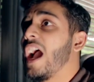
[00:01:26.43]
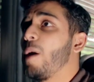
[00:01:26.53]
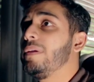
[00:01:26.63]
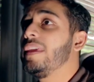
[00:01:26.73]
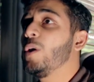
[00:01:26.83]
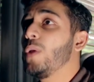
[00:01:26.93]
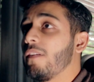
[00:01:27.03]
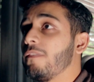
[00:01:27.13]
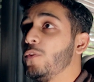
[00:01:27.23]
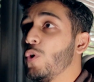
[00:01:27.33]
Up here we
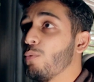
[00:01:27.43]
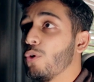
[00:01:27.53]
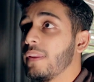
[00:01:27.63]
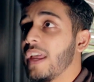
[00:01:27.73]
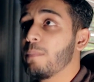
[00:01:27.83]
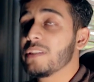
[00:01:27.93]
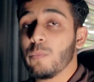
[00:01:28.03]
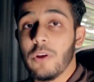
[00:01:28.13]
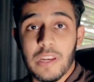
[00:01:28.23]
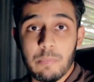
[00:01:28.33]
have a few more tabs that
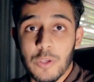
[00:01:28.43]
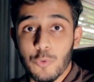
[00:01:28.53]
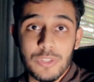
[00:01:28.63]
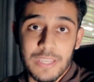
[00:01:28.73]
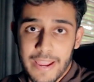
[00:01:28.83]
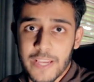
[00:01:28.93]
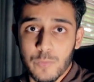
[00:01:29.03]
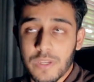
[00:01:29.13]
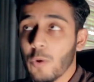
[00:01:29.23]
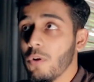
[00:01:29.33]
we're going to be using as
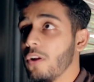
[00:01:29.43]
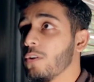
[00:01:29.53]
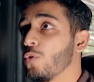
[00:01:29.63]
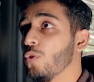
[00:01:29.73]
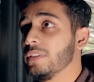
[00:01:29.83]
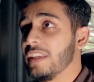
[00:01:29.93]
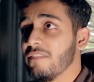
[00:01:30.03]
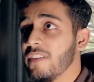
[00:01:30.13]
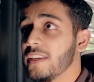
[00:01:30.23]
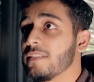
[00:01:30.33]
we go along, called the
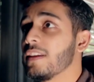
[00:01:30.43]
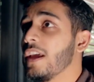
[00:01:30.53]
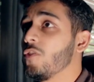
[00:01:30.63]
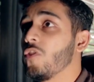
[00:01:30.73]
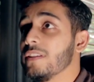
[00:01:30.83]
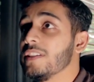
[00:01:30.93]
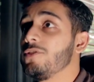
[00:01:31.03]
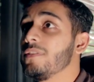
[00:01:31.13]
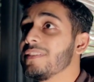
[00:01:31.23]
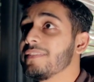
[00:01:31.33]
effects,
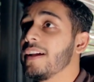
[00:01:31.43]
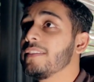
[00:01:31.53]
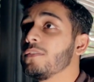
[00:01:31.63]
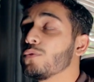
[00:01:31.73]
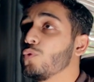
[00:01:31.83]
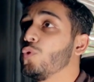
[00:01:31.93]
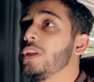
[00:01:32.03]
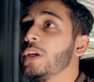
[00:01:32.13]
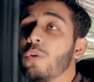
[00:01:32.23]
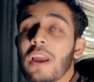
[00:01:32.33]
transitions, titles,
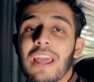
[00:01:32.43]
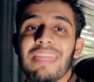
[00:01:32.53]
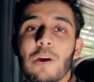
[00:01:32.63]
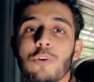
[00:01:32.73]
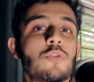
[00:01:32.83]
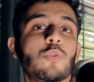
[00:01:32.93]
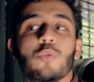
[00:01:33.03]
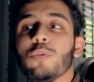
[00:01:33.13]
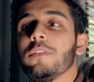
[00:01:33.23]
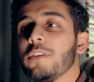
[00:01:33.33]
audio. Those are
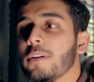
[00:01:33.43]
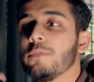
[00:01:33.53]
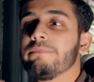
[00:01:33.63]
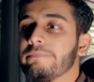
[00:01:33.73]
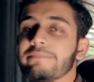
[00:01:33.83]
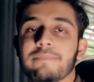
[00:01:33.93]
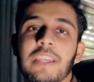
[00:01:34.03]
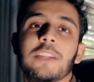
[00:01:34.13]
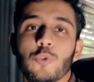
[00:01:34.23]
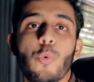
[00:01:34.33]
all,
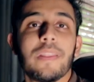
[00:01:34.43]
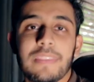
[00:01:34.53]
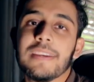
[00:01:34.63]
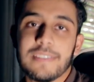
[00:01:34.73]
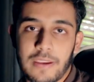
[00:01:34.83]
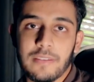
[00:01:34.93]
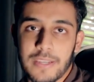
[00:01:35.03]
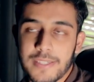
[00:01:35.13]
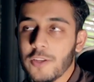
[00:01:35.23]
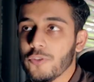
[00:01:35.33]
they do what they say
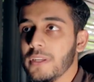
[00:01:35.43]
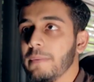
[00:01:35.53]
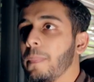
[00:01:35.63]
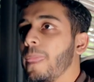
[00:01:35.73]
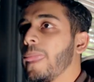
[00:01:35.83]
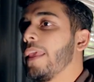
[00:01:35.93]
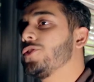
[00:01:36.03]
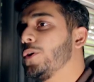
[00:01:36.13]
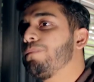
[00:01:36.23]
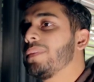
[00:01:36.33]
essentially.
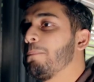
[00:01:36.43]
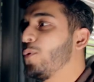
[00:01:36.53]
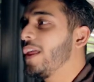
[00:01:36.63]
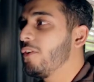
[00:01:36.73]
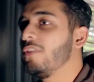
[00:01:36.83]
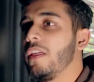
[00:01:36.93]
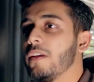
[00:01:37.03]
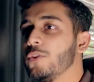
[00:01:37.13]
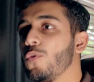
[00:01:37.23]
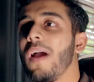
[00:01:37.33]
So without
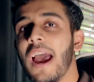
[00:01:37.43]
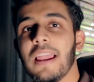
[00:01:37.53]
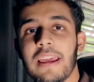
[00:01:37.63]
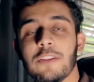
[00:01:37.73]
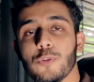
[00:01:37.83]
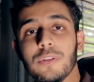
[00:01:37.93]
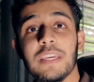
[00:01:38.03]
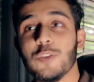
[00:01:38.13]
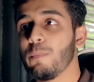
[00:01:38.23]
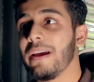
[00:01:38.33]
further ado, I like to
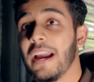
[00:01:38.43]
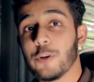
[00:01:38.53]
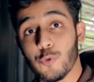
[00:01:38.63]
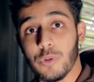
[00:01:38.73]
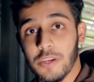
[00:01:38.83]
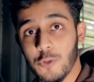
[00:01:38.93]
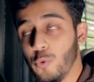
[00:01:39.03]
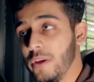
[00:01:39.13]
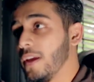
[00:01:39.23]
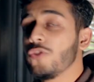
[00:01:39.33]
teach by actually
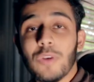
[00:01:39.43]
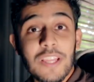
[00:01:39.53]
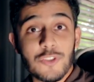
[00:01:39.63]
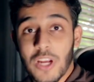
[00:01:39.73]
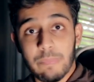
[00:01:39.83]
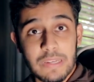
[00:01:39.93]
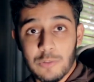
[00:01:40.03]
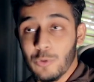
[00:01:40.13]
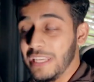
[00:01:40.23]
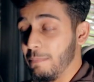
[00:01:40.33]
doing. So let's jump
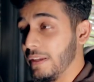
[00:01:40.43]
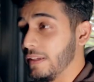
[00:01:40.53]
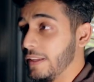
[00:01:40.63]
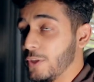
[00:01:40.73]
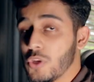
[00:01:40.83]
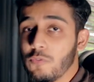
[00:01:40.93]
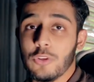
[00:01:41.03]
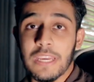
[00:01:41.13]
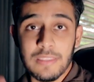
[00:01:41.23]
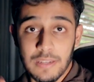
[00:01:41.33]
into it immediately. So if you
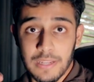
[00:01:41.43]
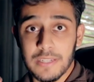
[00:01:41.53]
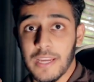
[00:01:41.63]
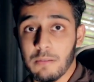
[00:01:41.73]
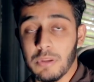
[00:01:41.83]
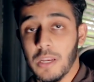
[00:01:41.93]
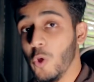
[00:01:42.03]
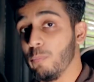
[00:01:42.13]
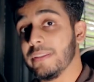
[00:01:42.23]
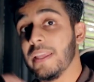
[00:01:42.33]
hit the link down below,
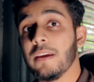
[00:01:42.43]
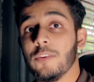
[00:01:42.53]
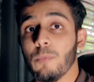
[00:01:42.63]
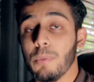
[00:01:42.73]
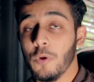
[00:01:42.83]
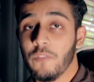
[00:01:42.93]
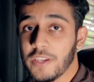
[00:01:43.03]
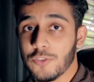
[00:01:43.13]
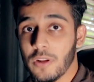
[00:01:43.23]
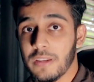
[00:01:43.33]
you'll be taken to
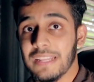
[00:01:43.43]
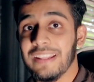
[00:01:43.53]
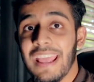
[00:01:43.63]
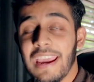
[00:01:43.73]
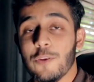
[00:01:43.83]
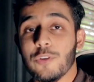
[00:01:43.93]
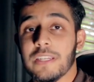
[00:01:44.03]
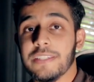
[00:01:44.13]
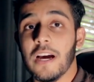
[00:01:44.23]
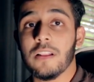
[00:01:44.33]
bluefx.net and you
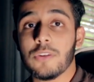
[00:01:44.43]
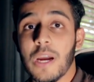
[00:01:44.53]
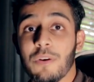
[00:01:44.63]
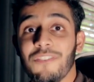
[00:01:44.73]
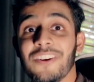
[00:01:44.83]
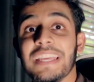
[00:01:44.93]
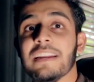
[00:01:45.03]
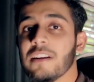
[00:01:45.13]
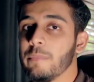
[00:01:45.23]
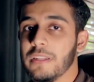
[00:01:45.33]
can download our
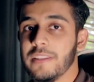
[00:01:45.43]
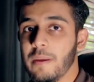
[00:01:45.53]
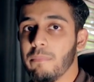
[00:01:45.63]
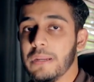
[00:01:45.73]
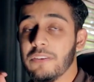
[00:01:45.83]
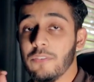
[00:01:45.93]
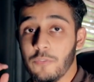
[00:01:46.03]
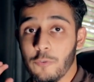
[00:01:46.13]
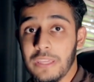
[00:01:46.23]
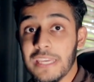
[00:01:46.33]
free ribbon
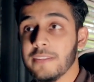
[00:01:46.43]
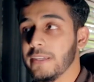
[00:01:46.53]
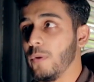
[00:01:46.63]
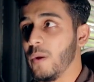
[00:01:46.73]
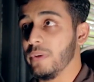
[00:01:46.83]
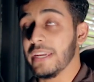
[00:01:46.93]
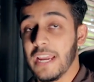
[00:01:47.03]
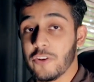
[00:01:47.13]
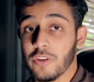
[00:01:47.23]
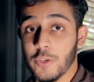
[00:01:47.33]
template for the intro, and we can
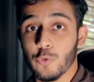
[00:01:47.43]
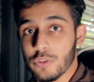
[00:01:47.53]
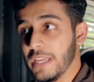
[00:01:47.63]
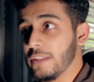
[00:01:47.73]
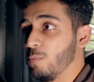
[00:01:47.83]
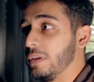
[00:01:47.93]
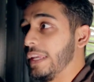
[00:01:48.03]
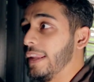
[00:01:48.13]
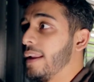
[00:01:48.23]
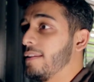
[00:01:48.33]
actually use that to
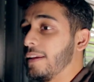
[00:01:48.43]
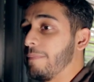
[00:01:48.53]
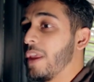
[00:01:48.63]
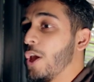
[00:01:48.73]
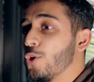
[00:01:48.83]
begin editing.